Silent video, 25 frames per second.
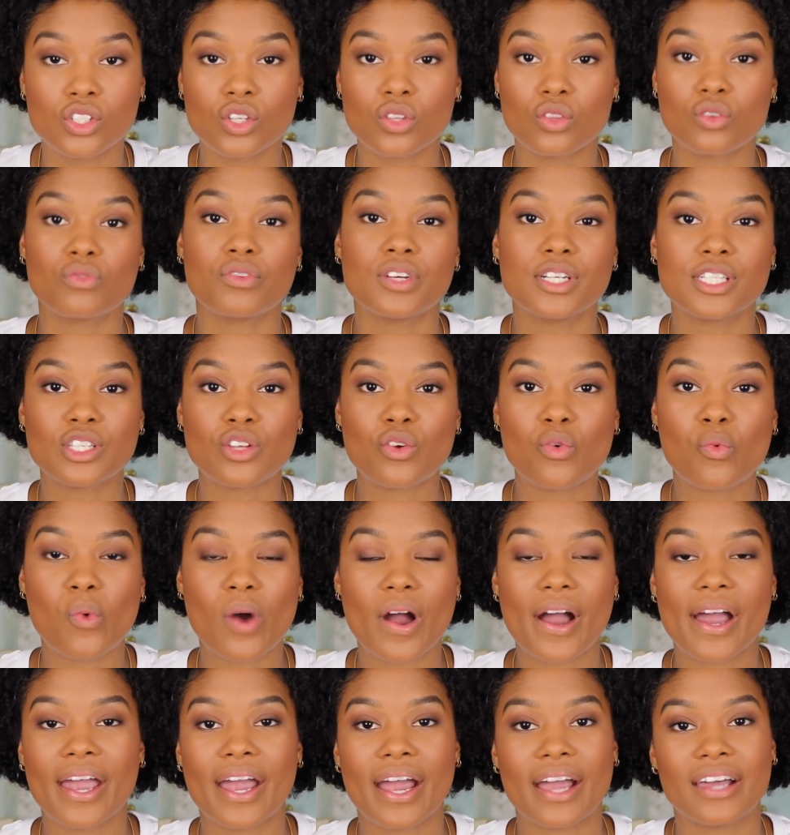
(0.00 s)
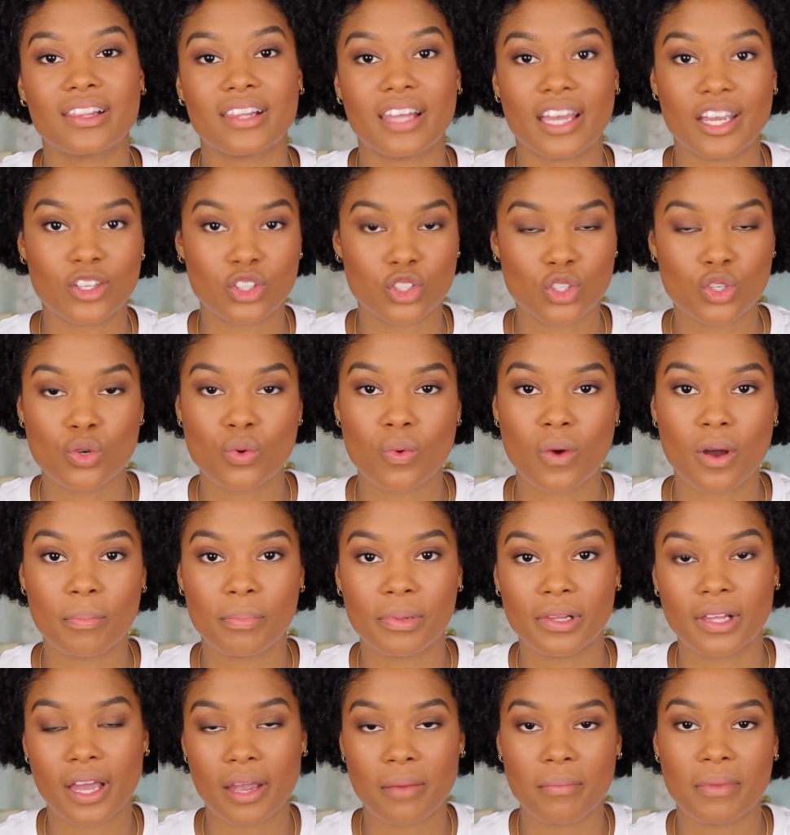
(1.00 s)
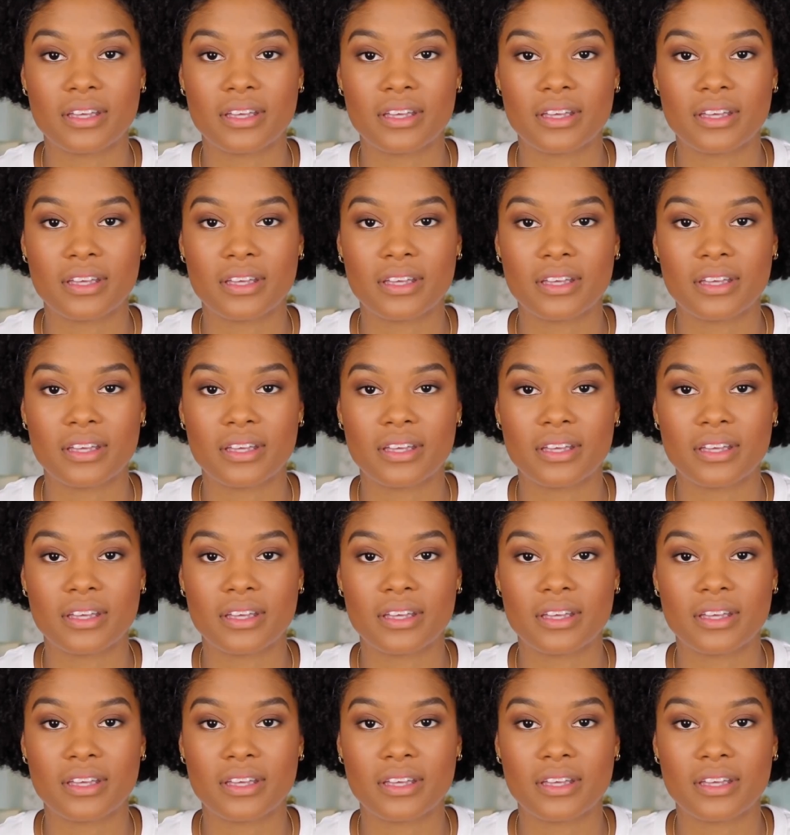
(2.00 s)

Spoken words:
So the reason why I like to apply